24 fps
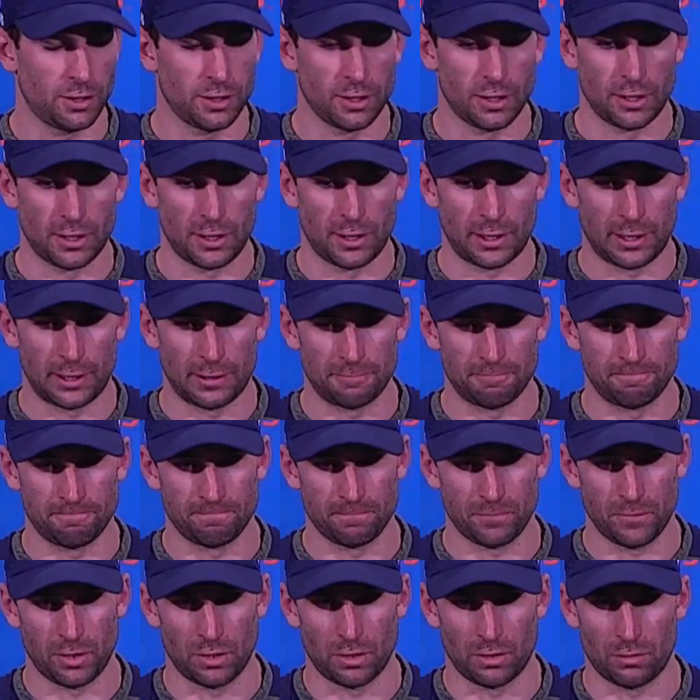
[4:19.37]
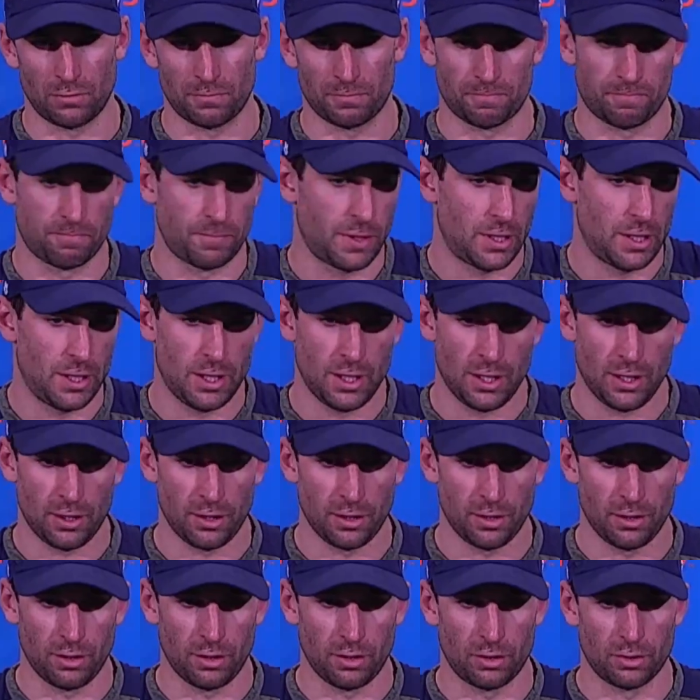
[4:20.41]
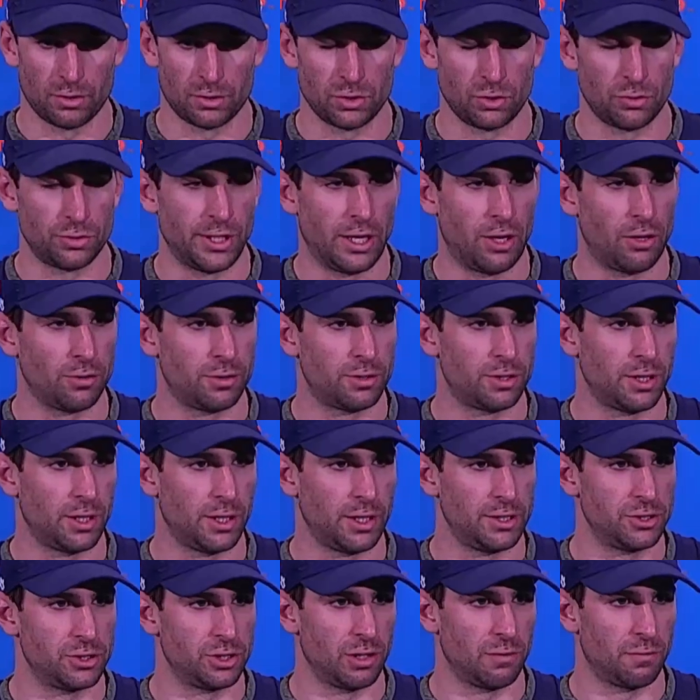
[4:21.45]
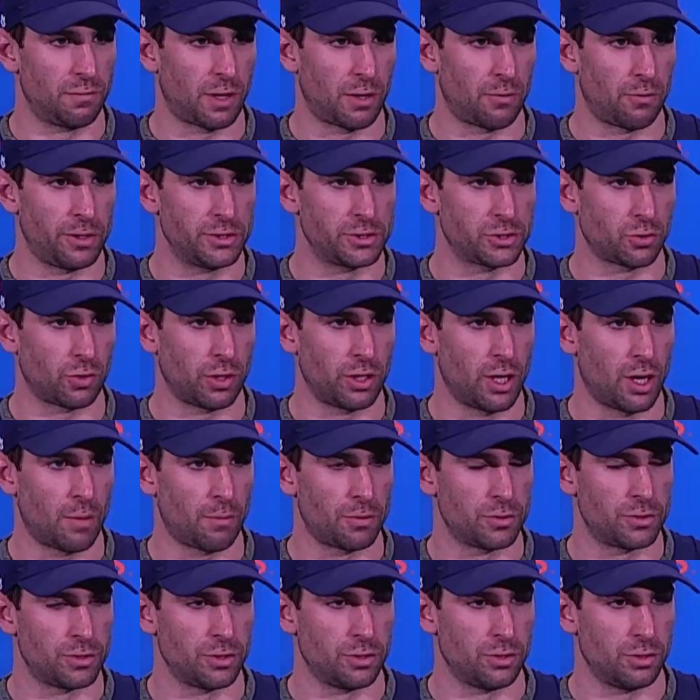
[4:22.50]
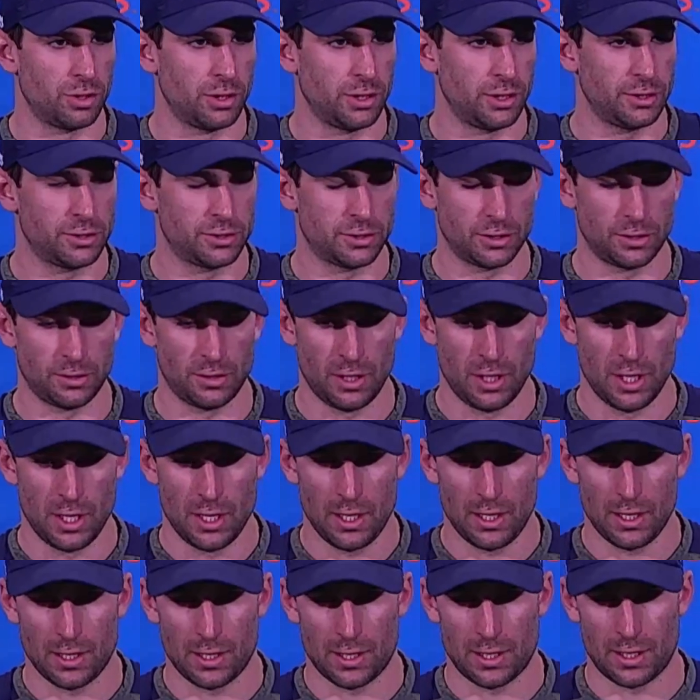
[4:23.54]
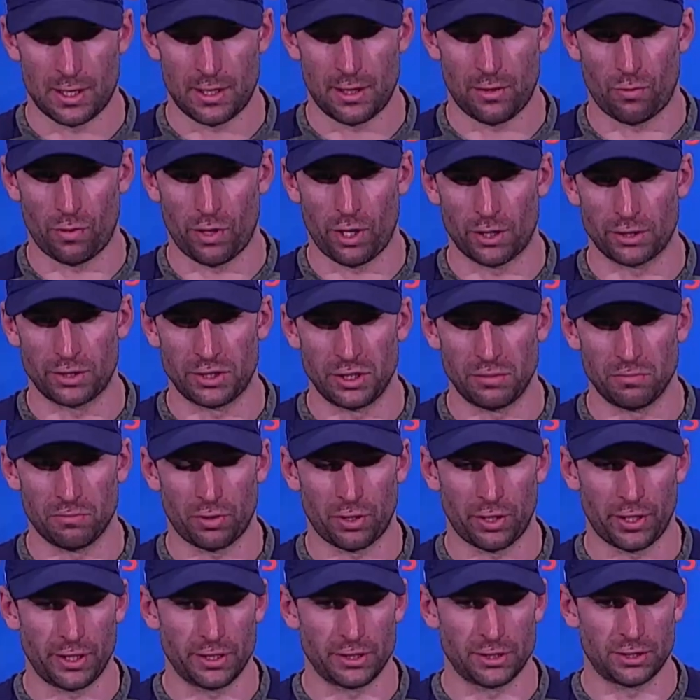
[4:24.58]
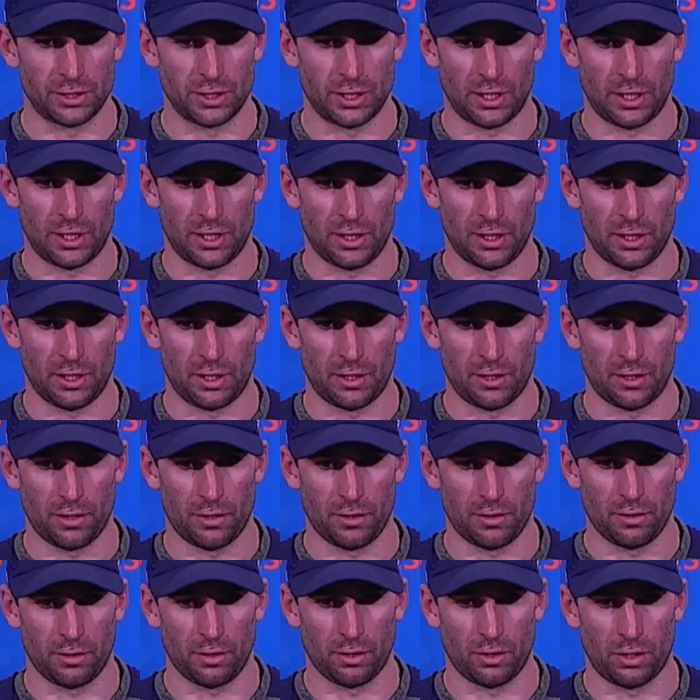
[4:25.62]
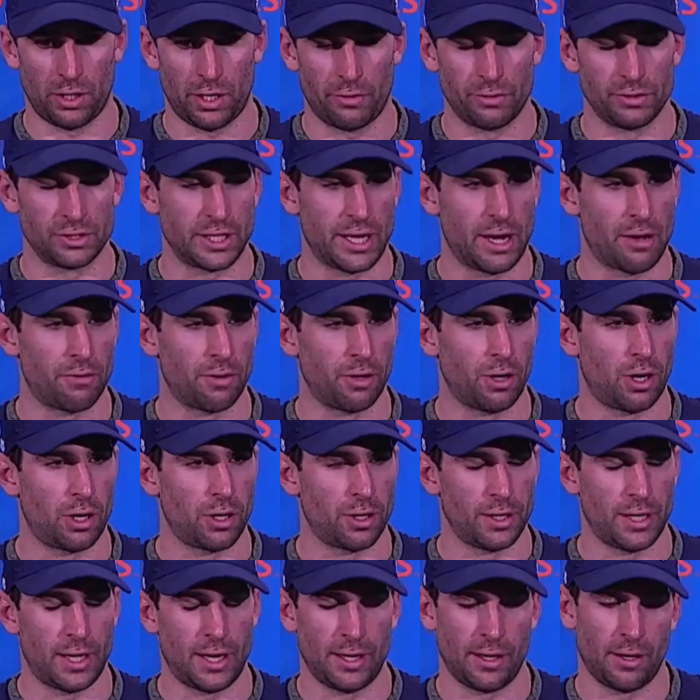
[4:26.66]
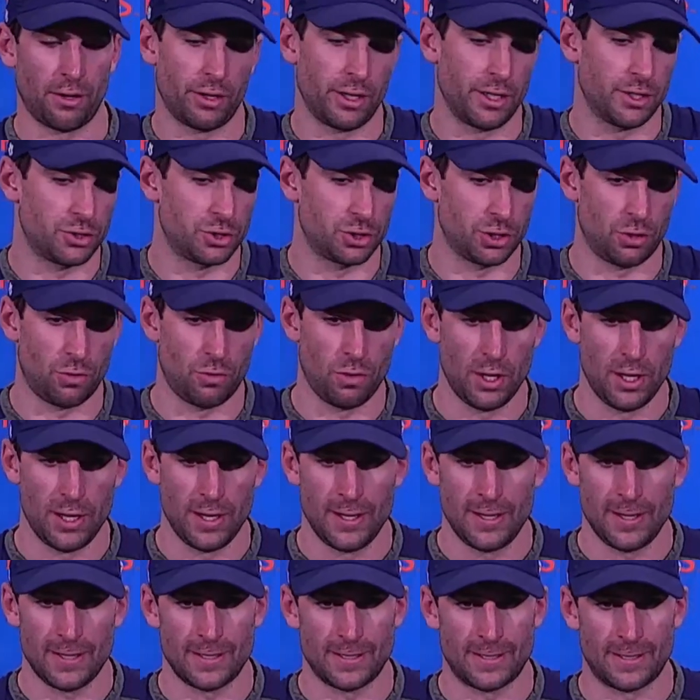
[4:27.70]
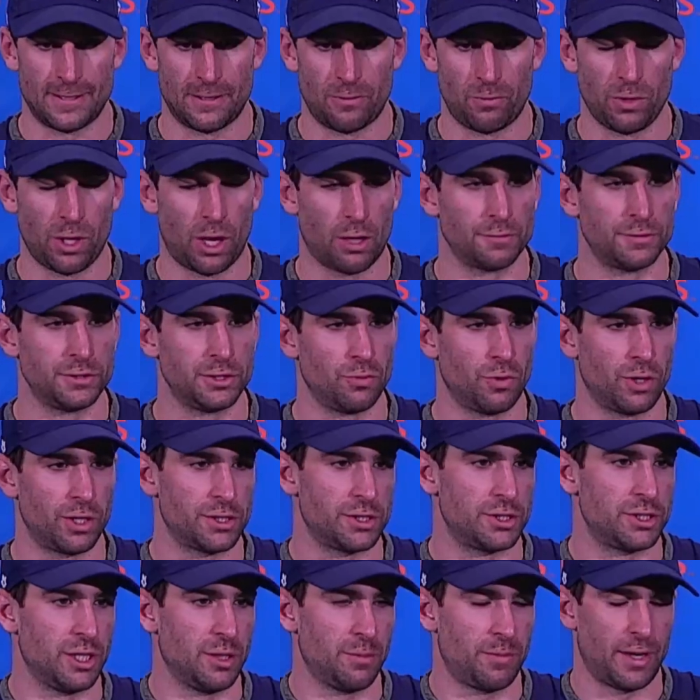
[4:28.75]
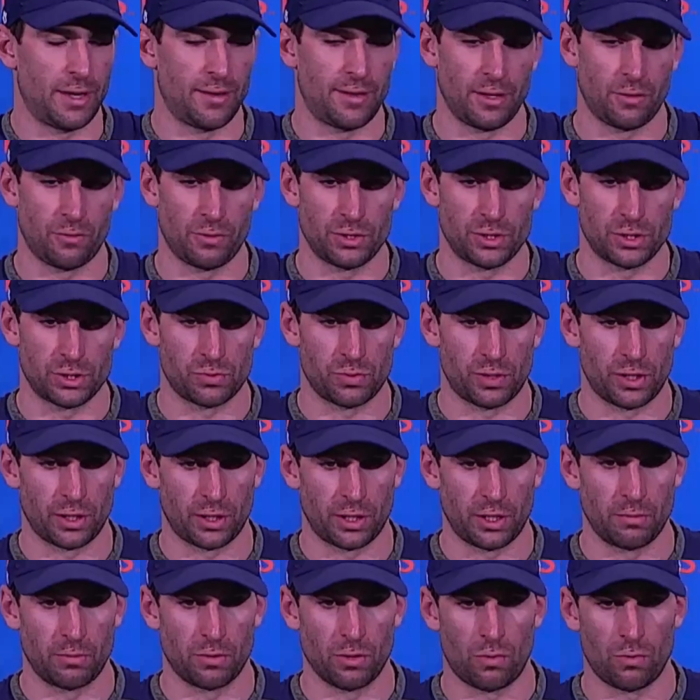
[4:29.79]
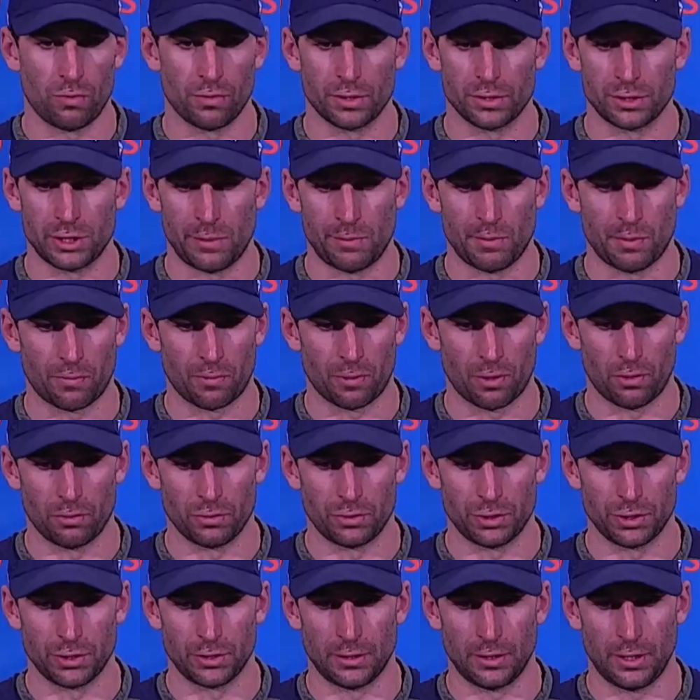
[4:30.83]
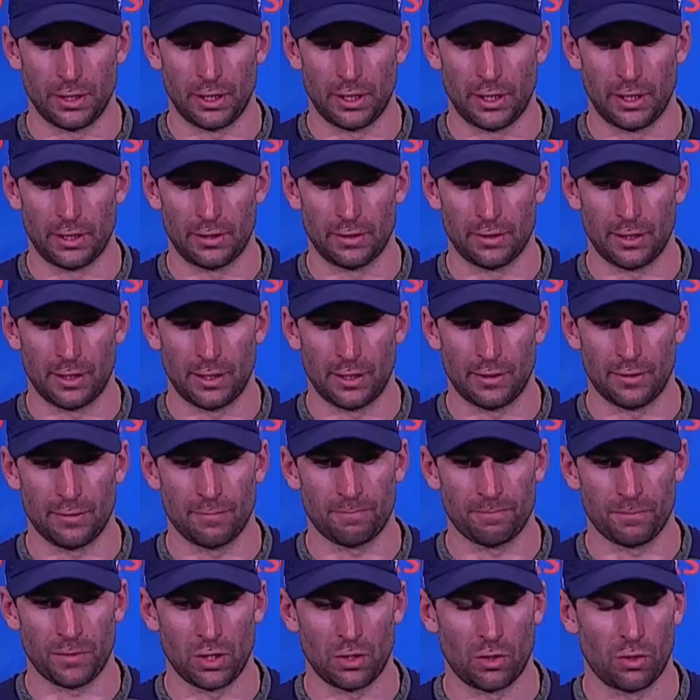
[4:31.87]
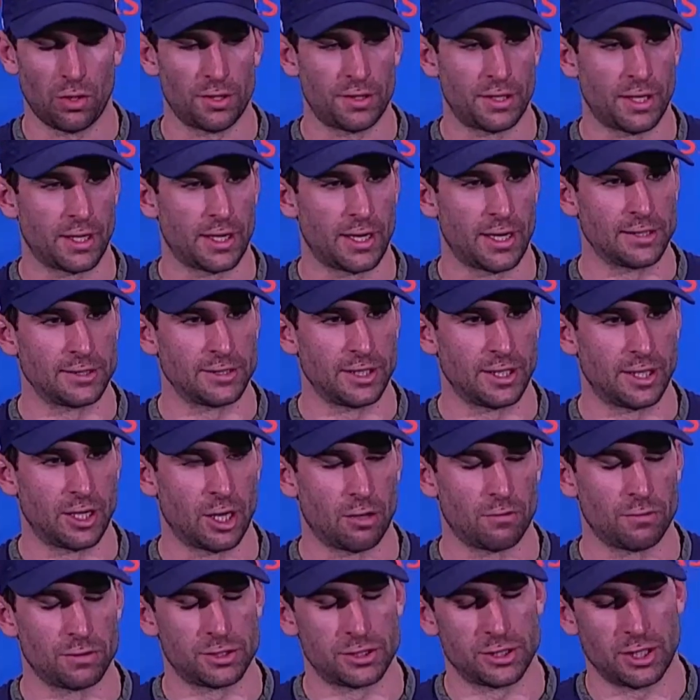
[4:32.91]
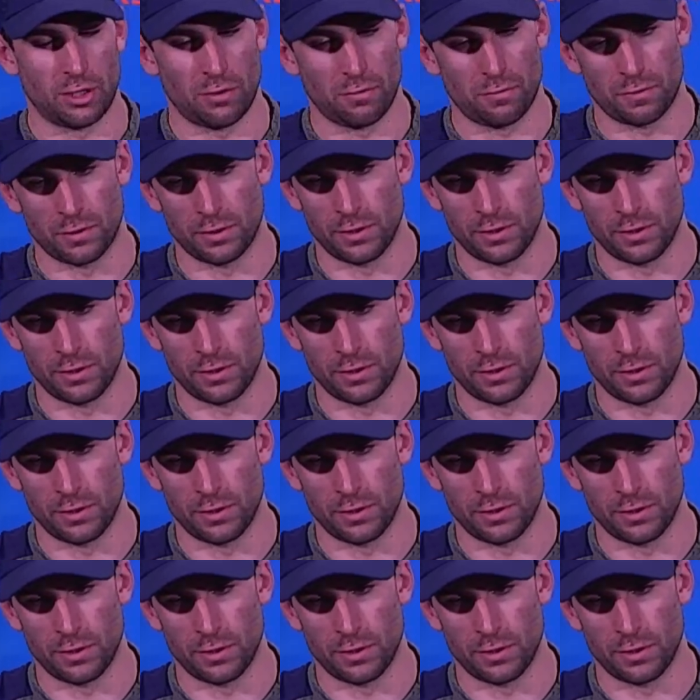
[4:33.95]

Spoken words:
You know, there's no doubt he's going to find ways to create opportunities, and the way our team plays, you know, how he's counted on in that area. So we obviously want to see it, but I think we just want to keep going with the same approach and you know, let that kind of take care of itself.